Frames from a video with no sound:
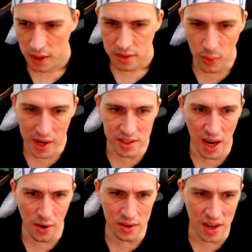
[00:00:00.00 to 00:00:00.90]
Wait,
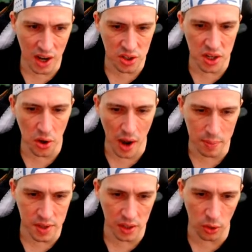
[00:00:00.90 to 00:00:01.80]
Terrence actually got
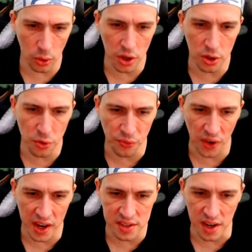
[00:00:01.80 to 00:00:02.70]
up to... Oh, look at you
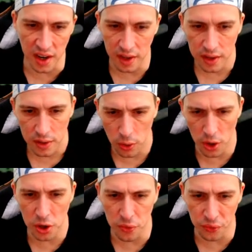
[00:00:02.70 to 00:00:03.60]
flexing. Look
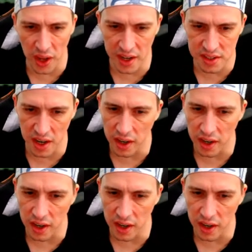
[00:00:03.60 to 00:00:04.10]
at you flexing.